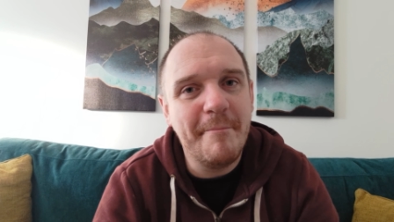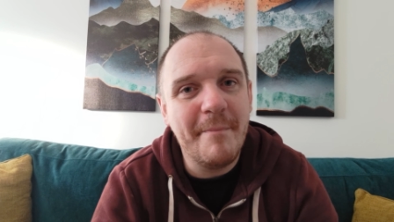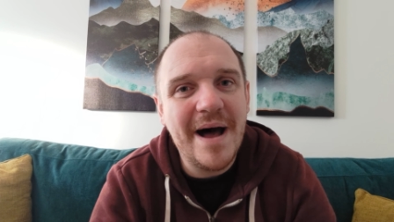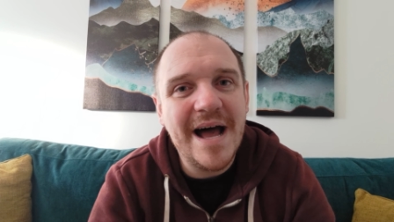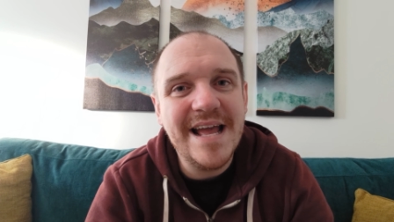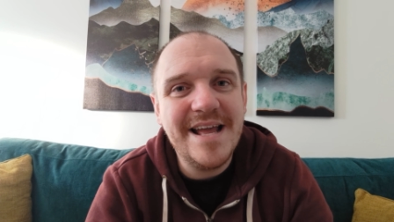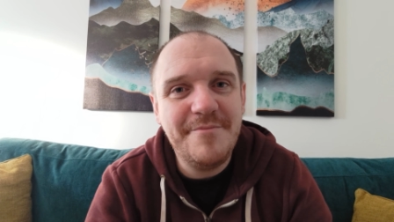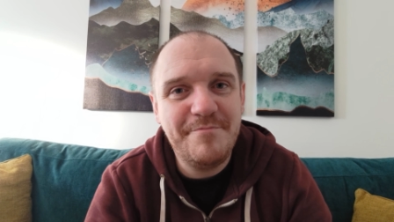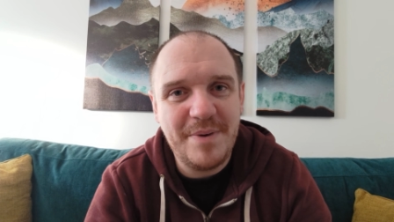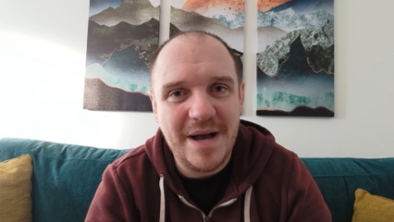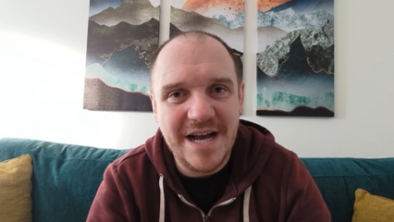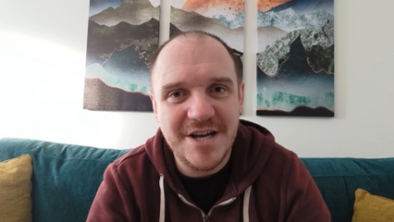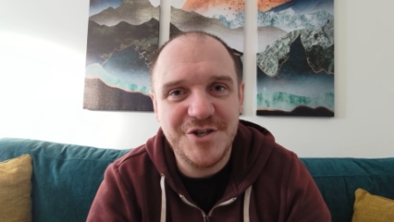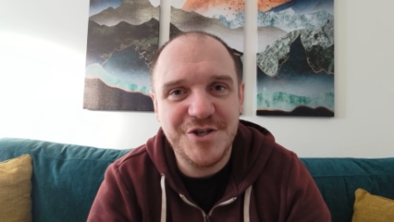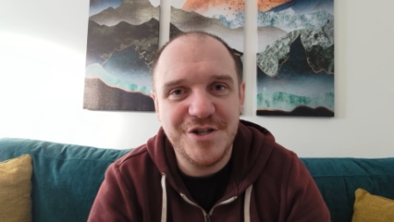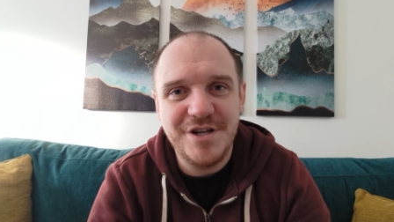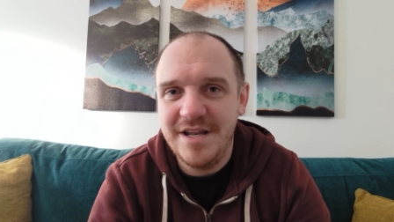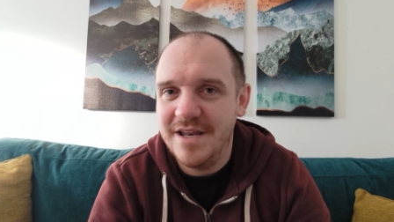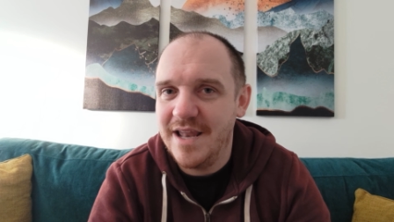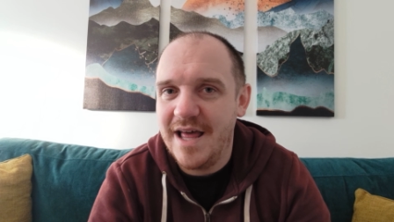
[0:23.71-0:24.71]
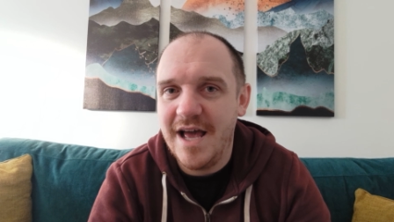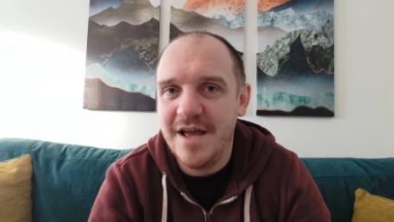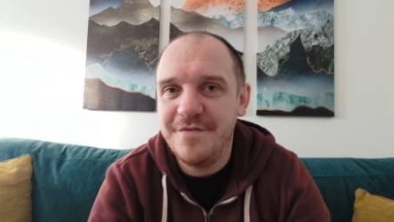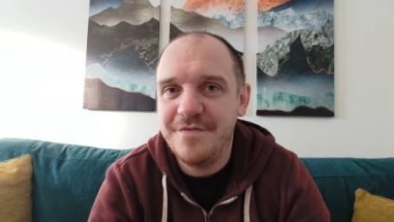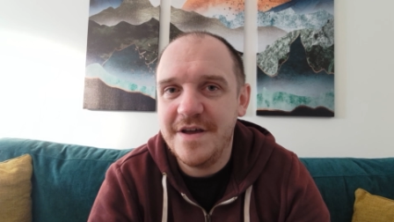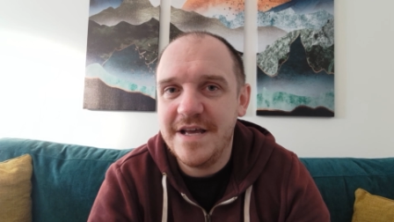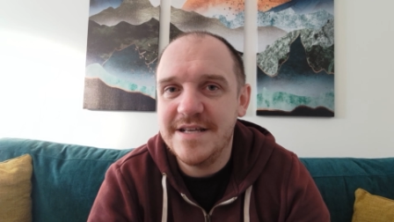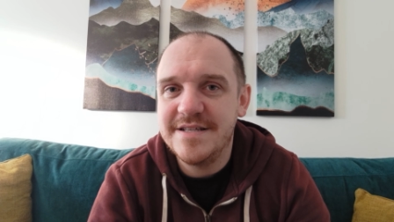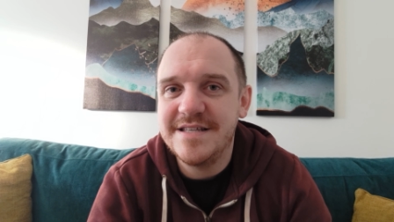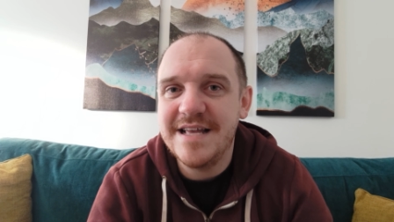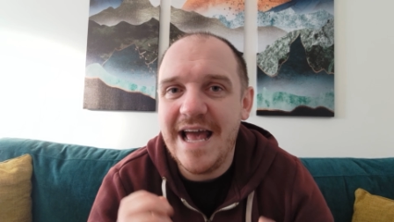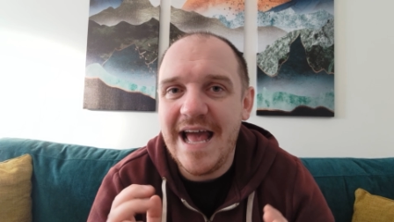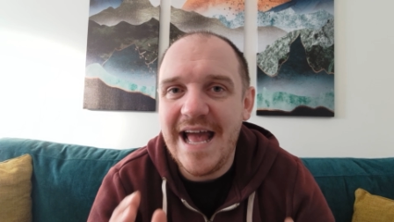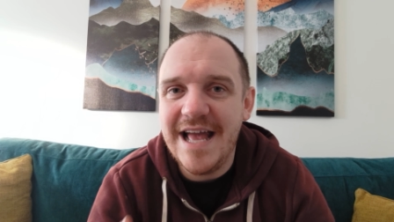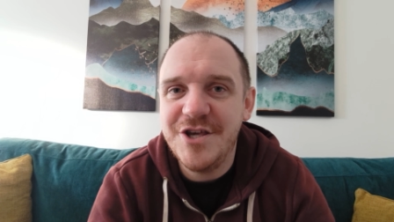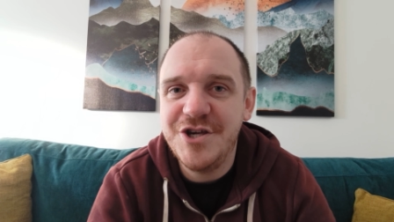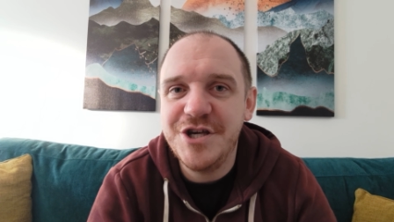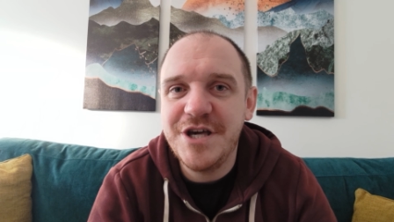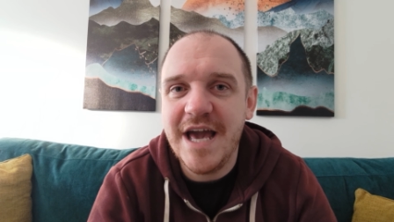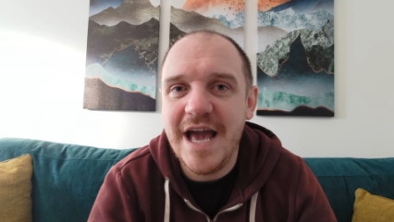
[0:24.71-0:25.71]
My passion in life is to
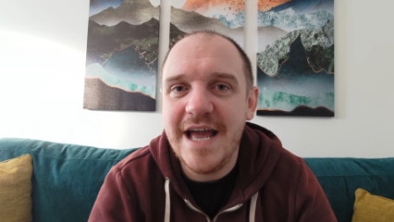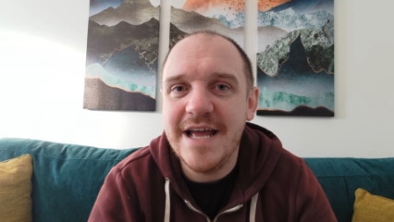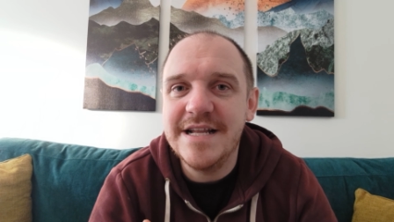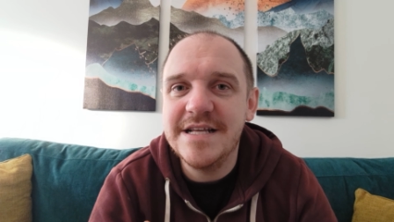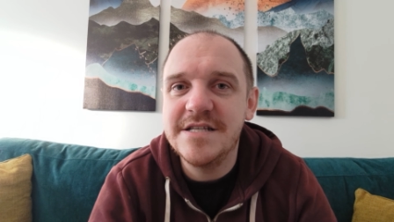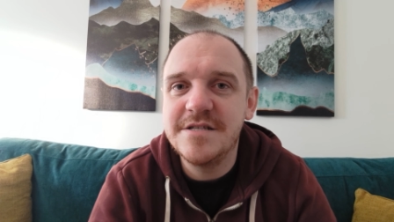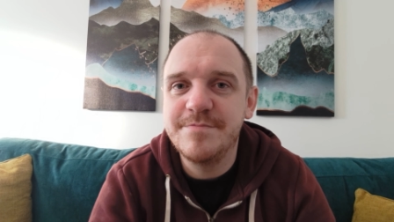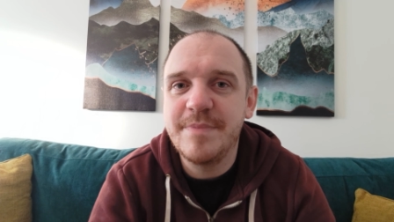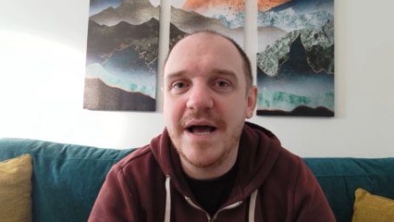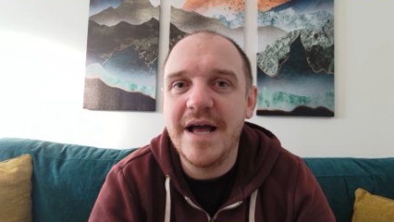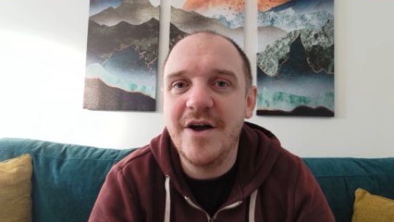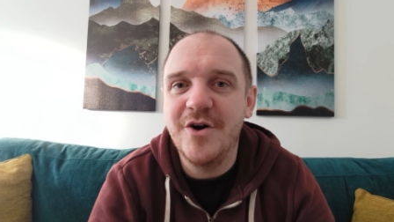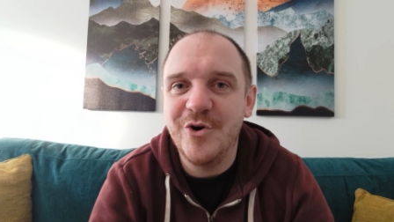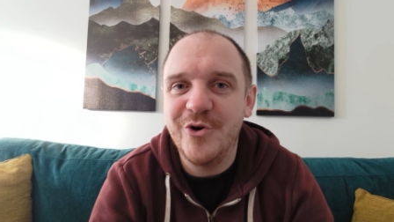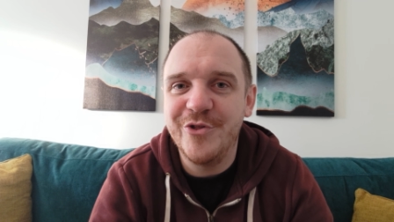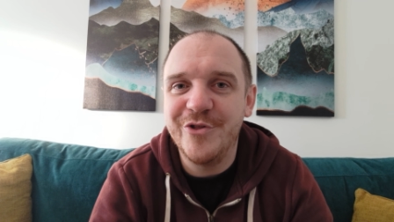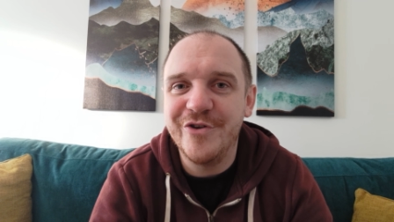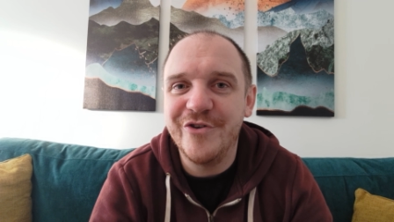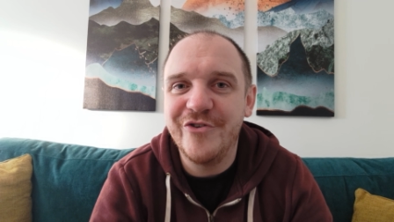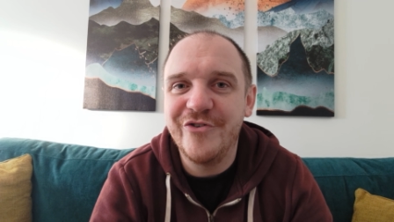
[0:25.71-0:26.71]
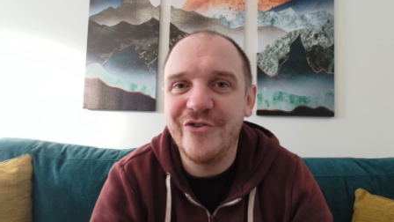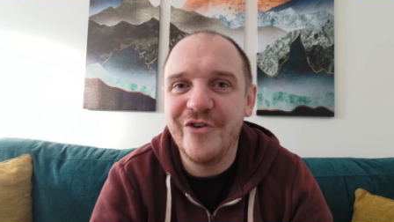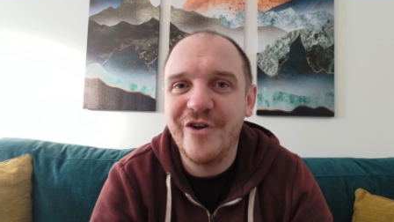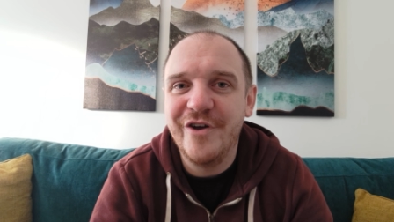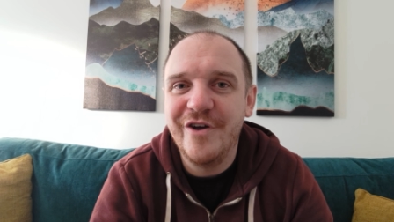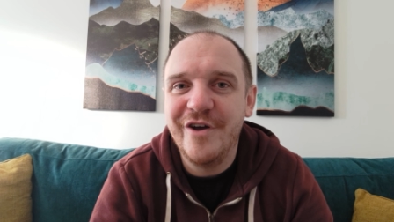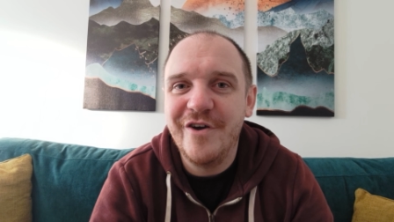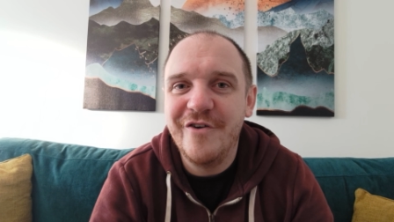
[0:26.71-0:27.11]
educate and inspire others